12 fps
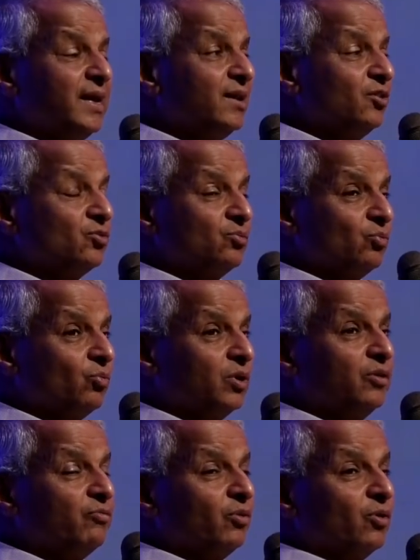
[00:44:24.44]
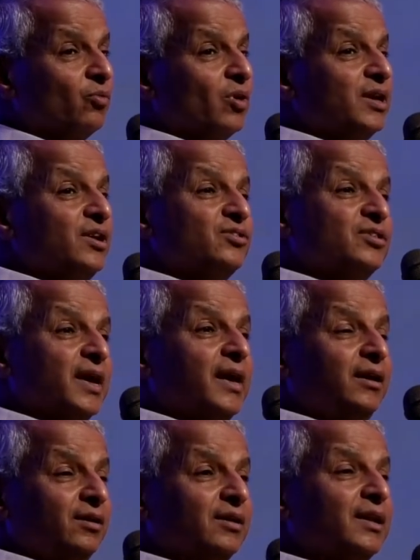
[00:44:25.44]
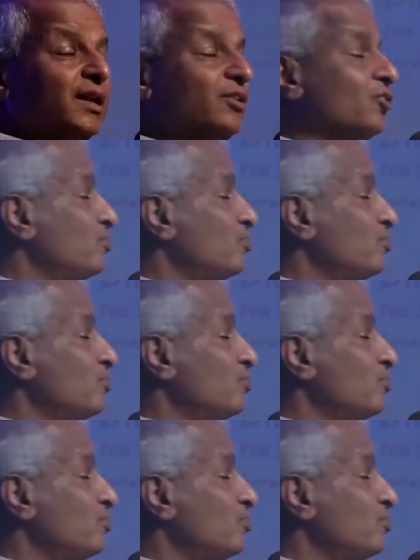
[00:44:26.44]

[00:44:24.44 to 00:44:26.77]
take his word for what he's saying, that